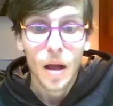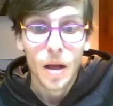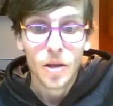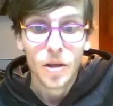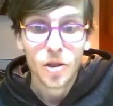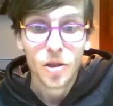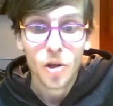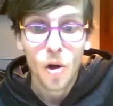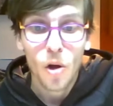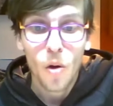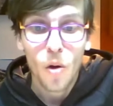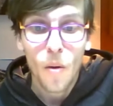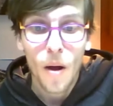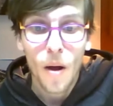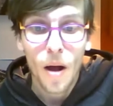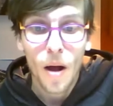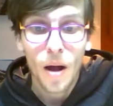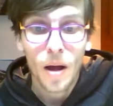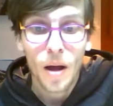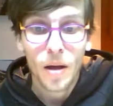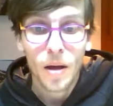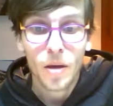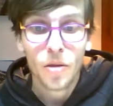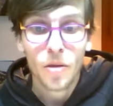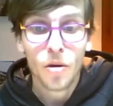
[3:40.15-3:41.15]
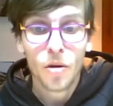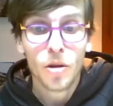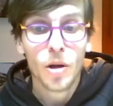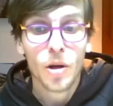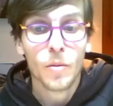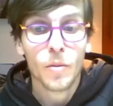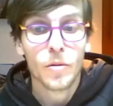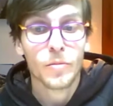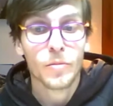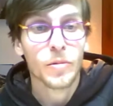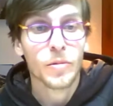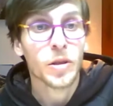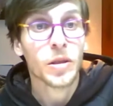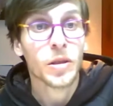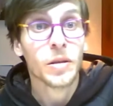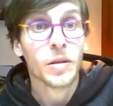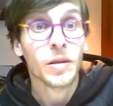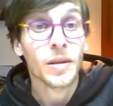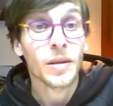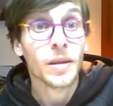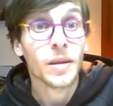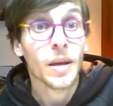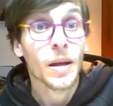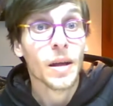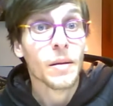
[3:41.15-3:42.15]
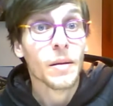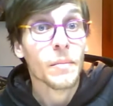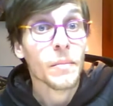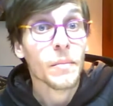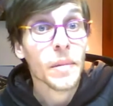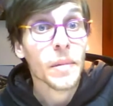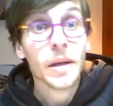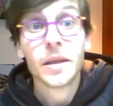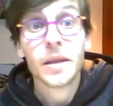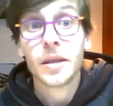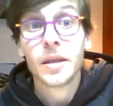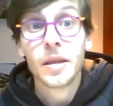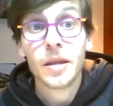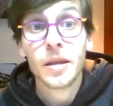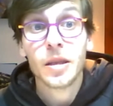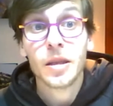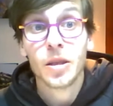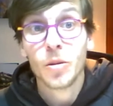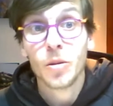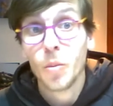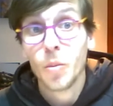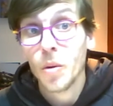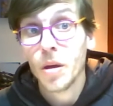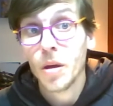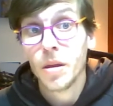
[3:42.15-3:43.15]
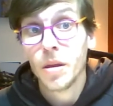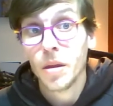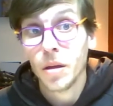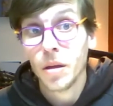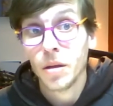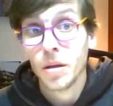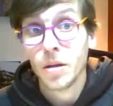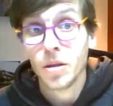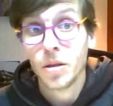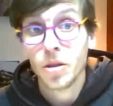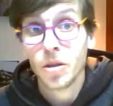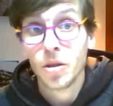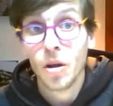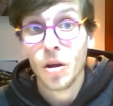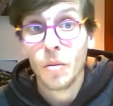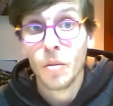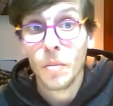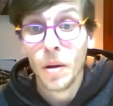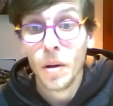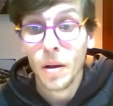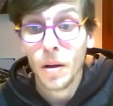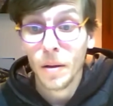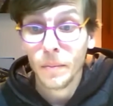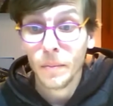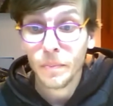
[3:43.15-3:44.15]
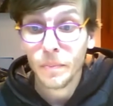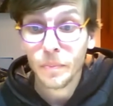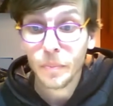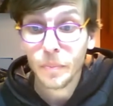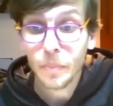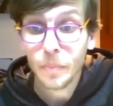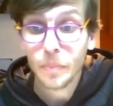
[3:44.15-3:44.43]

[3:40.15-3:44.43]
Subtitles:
So I thought I would risk it and mix this with some